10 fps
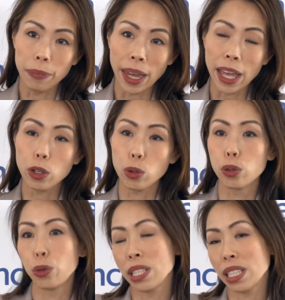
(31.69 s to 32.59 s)
they
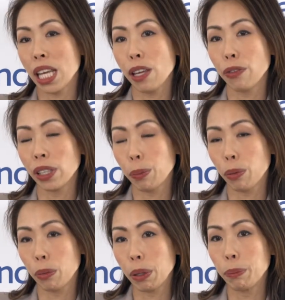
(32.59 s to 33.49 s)
could receive
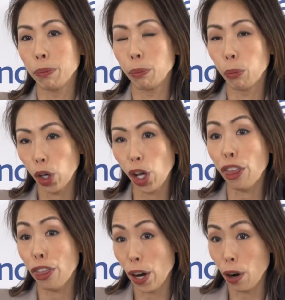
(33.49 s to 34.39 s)
veliparib
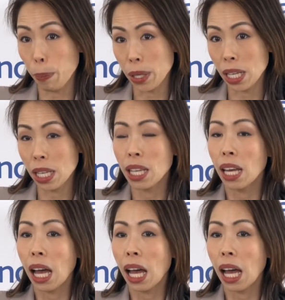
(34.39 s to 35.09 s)
monotherapy